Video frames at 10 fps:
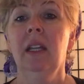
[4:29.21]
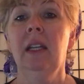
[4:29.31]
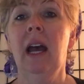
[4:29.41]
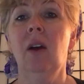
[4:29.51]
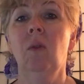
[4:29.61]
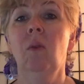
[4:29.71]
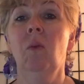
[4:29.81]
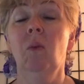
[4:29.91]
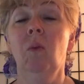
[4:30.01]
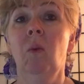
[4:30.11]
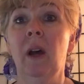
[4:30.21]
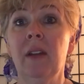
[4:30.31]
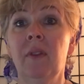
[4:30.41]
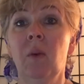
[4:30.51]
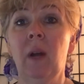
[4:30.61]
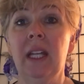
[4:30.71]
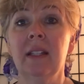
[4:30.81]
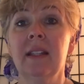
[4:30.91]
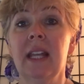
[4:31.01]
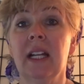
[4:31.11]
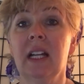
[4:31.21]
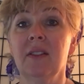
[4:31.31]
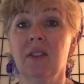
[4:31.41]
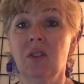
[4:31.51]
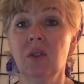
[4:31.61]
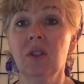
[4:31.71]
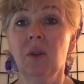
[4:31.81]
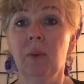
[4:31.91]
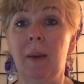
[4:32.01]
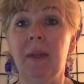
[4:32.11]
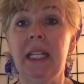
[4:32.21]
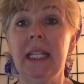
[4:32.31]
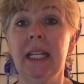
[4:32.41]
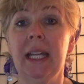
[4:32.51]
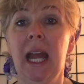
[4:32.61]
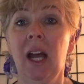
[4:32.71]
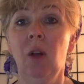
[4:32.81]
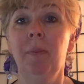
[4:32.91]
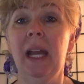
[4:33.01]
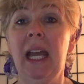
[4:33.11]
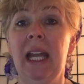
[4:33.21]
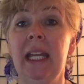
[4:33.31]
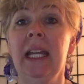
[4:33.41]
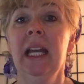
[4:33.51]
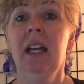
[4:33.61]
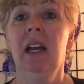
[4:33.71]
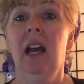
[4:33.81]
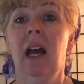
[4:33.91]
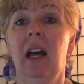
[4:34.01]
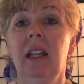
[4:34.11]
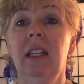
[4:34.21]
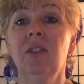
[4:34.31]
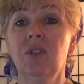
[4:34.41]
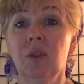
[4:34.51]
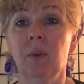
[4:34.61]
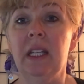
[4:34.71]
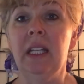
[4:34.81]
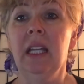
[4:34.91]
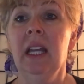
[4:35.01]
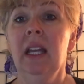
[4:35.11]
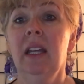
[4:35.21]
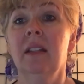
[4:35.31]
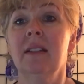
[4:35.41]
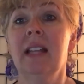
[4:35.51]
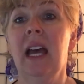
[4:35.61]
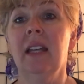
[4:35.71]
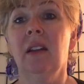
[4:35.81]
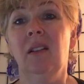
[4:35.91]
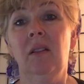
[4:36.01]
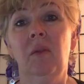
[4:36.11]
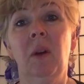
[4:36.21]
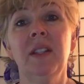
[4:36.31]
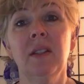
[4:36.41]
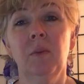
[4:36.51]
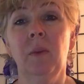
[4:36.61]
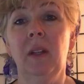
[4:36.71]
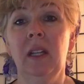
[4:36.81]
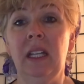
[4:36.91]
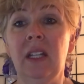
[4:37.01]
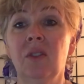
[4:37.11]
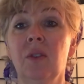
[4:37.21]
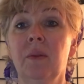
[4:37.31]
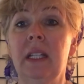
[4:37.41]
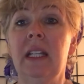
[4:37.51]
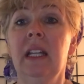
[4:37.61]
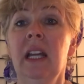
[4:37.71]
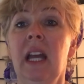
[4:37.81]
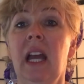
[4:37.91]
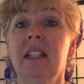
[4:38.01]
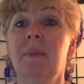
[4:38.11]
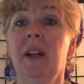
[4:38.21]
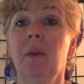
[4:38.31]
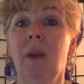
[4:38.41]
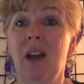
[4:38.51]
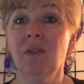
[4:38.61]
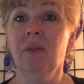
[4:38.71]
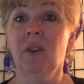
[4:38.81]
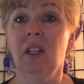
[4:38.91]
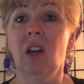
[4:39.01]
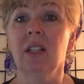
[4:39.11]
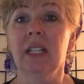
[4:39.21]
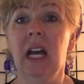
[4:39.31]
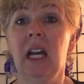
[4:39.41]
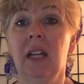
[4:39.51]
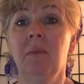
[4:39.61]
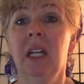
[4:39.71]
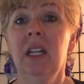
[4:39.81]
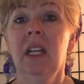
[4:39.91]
Now, one of the ways that a constitutional remedy can help a injury is that once an injury has been around for a long time,